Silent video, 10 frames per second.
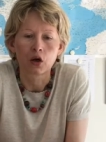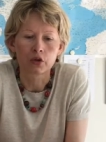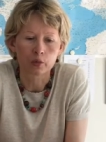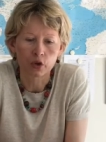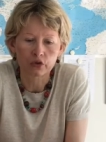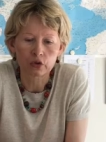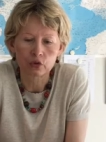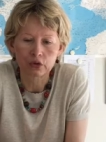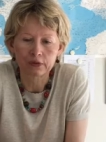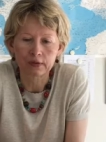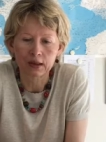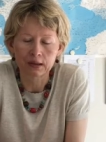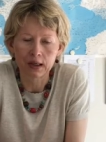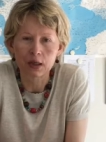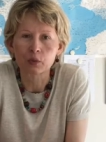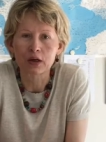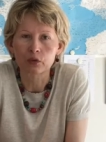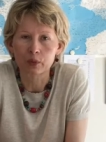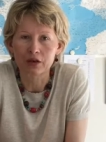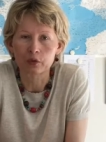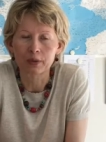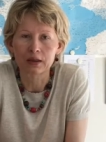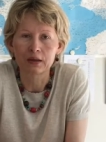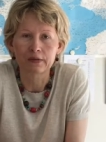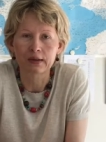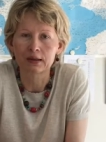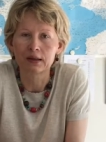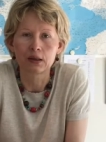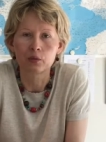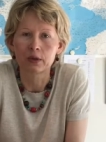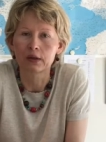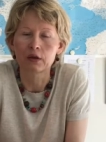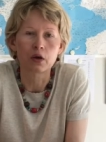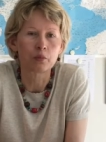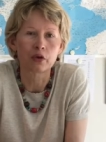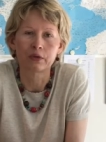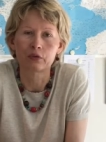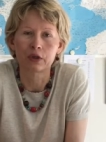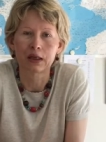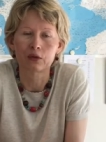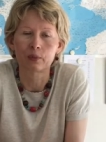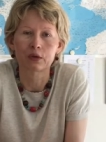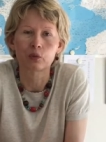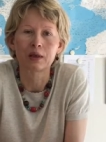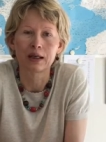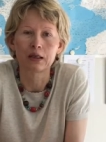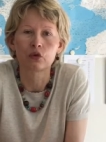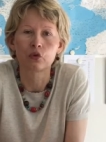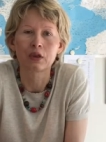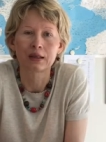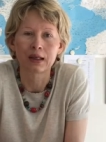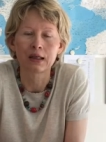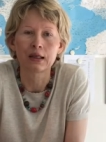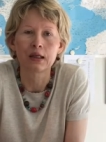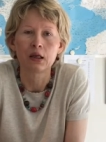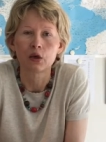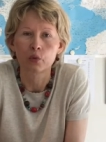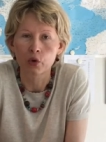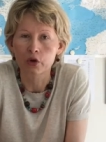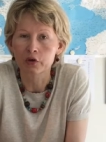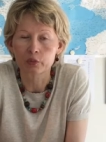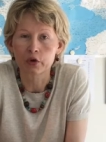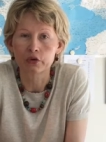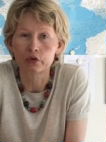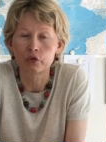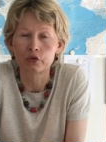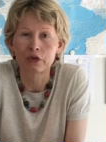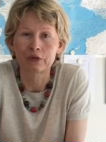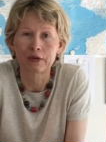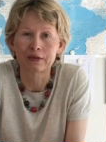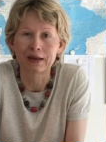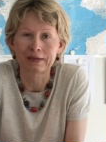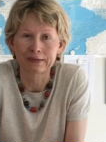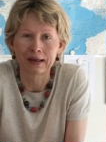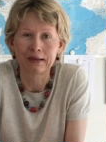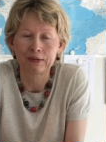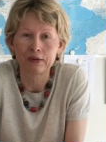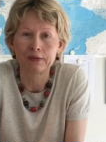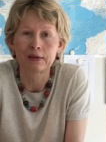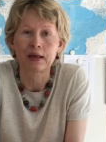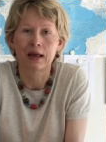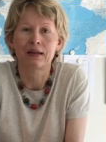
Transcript: On the prosecutor's side, likewise, we have opinions that deal with a number of different aspects related to the daily work of prosecutors, their status,